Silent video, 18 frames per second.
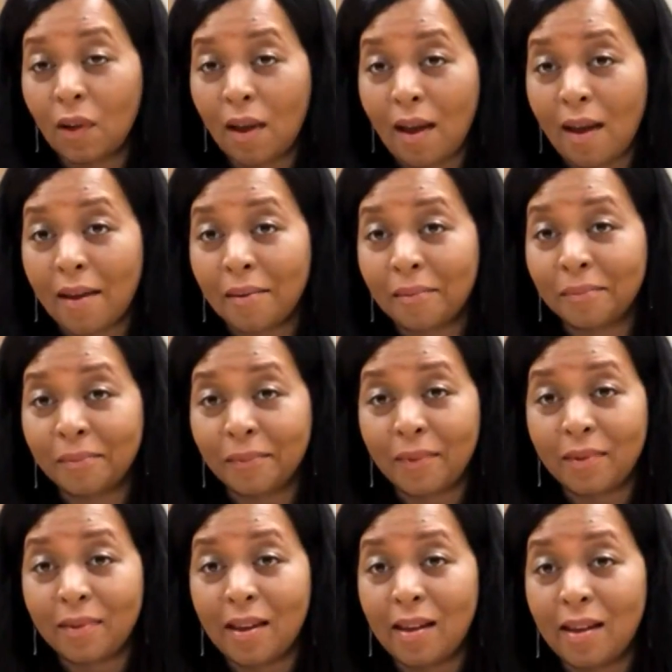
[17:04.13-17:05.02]
Okay,
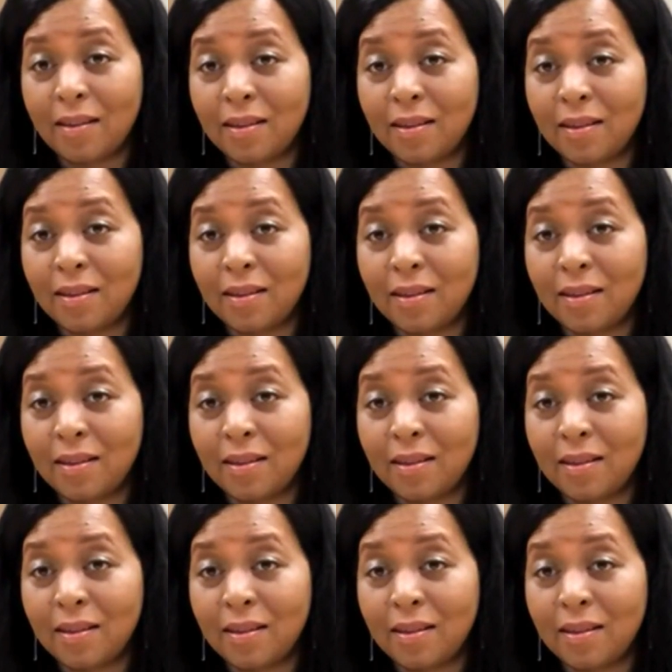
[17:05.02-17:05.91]
well that's
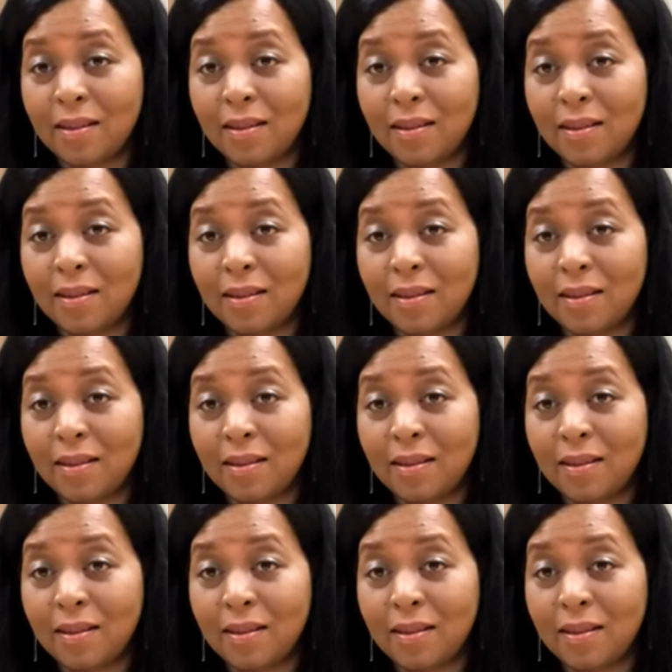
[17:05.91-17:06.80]
peace. I mean
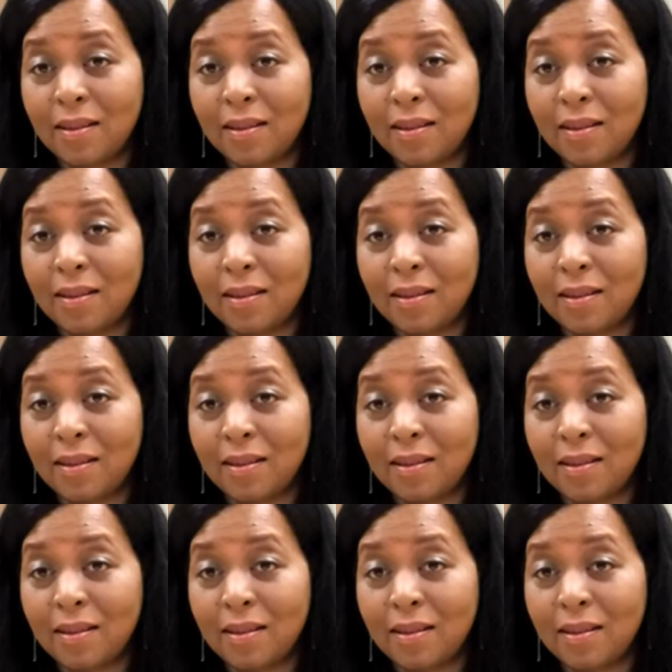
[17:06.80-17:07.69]
that
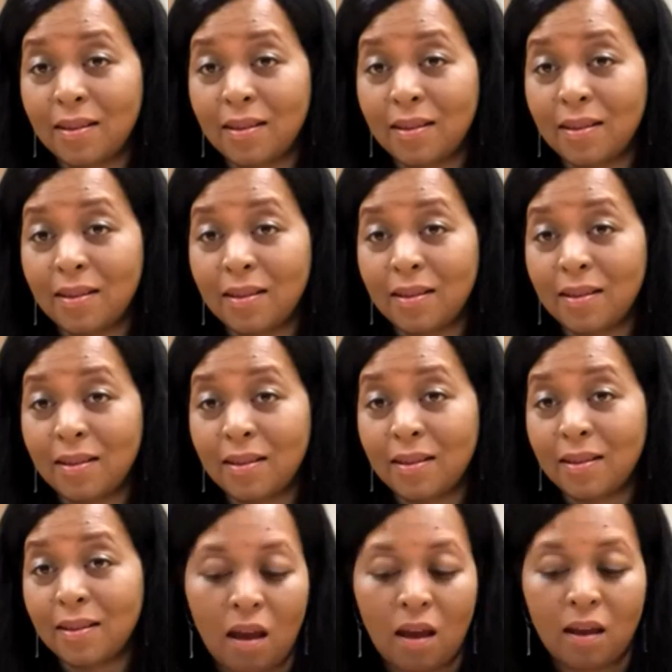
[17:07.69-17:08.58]
offers peace
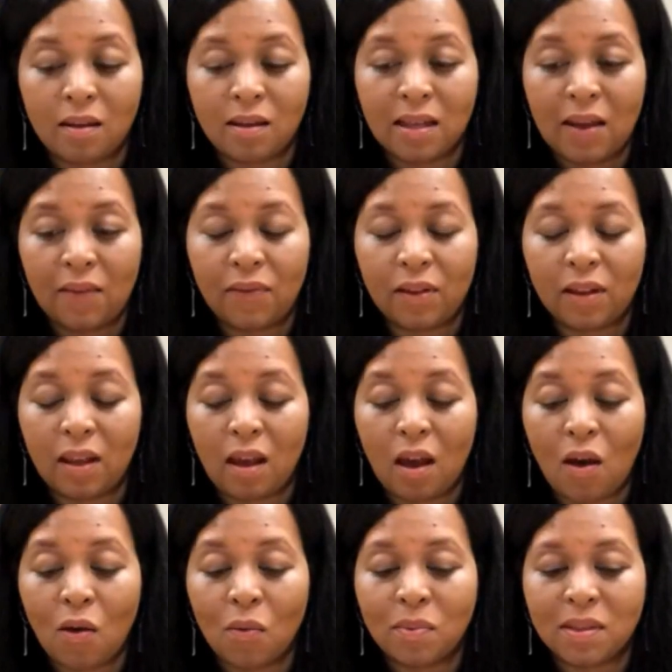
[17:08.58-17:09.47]
and
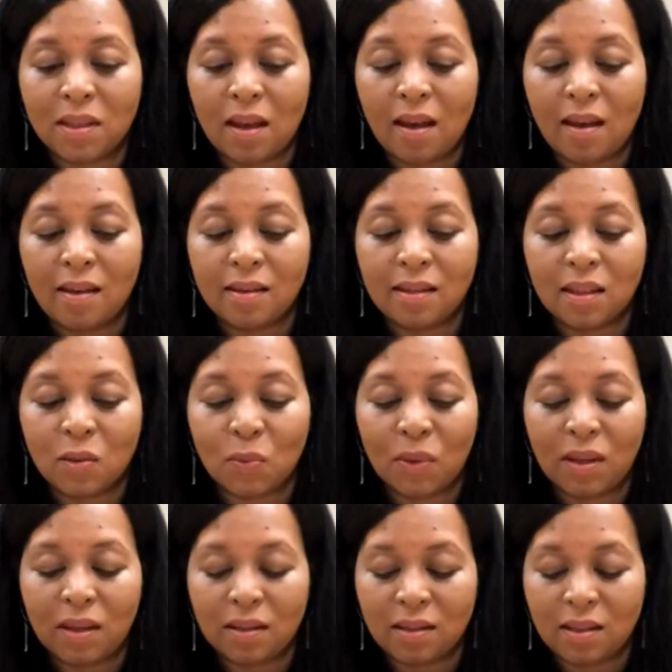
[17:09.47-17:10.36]
definitely hope to us
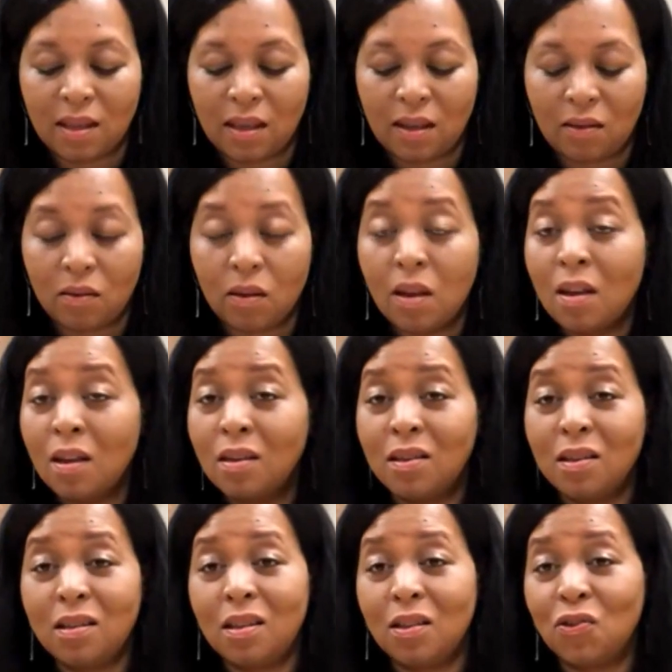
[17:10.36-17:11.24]
as we continue
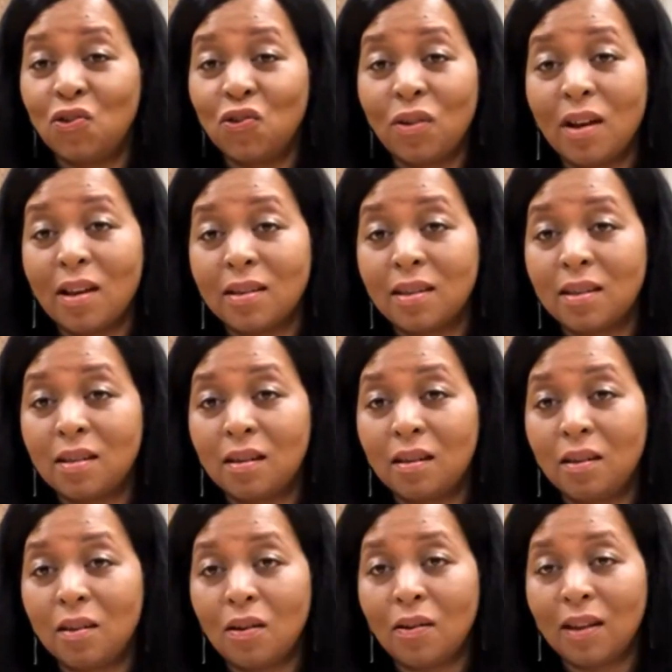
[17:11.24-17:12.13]
just to
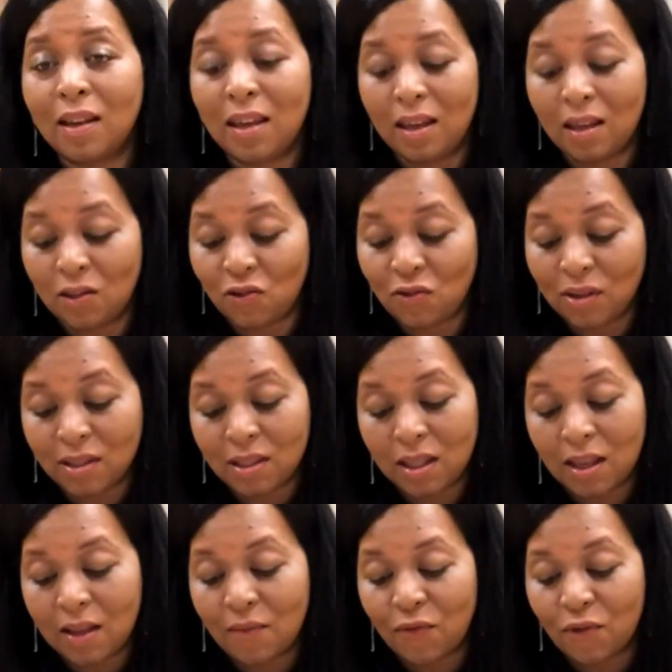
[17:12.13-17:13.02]
trust. Again,
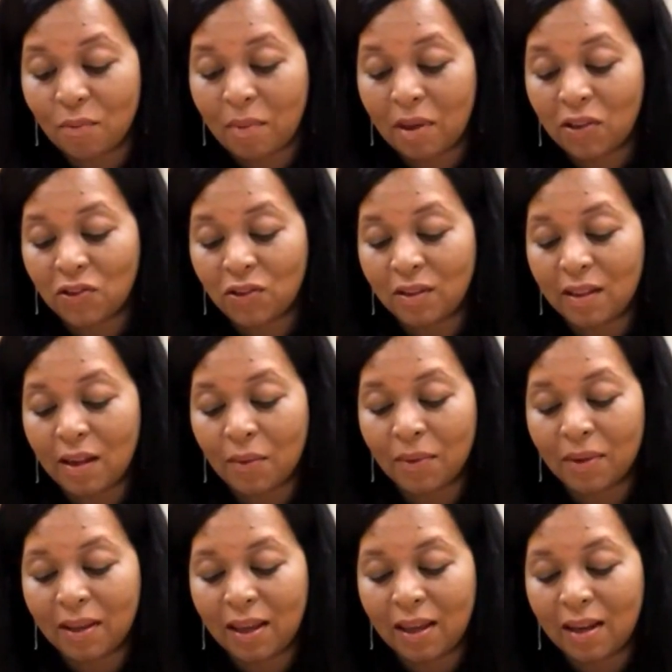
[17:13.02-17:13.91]
trust the information
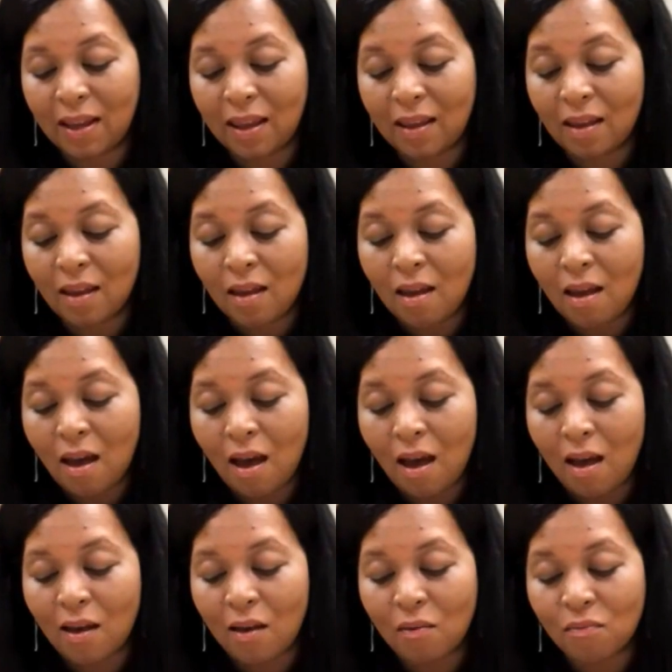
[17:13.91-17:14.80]
that we're getting.
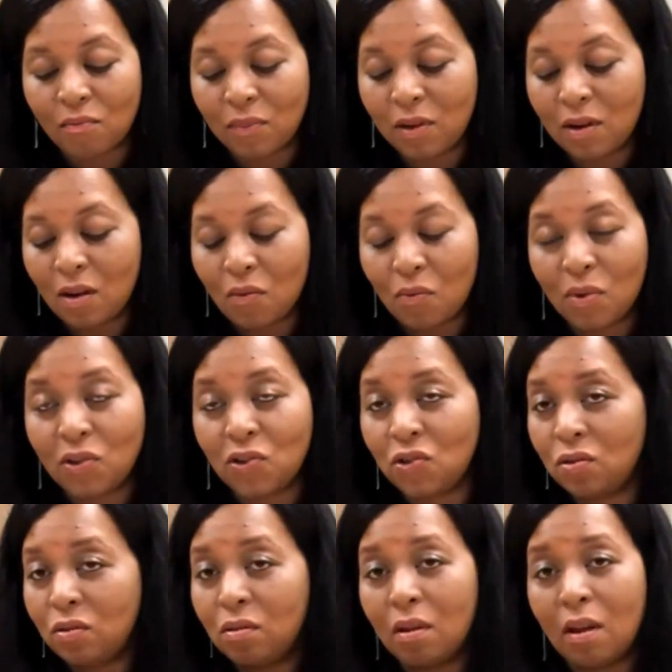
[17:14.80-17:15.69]

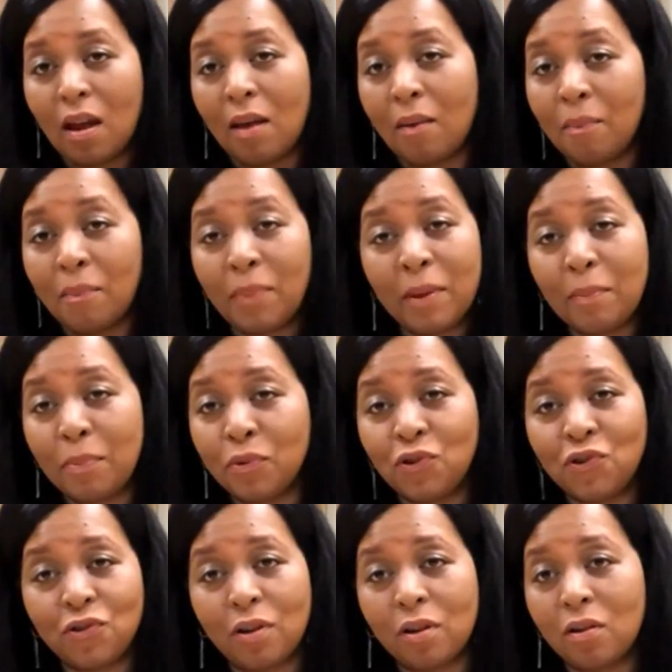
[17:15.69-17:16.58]
Which
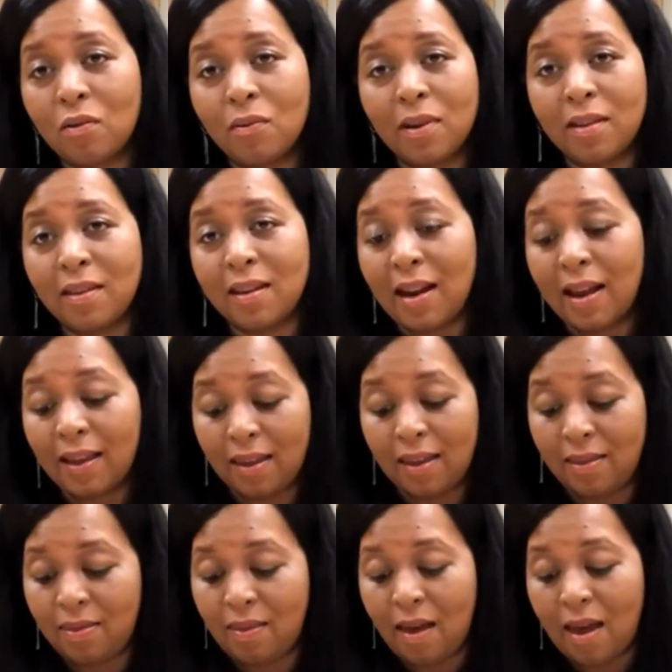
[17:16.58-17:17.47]
people struggle with, and I
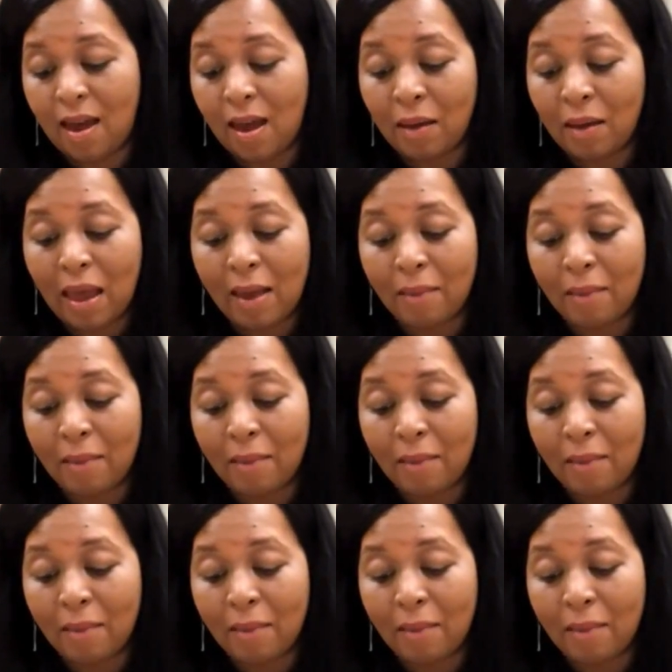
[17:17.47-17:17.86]
get that.